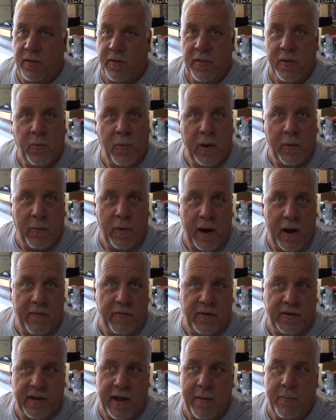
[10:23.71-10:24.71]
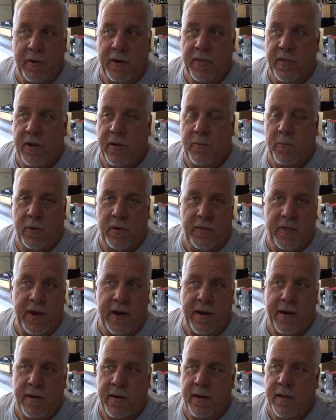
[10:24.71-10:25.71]
and then whatever time we're
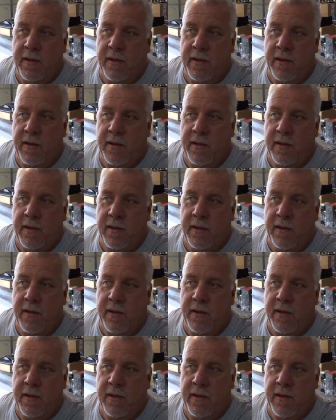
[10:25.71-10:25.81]
there,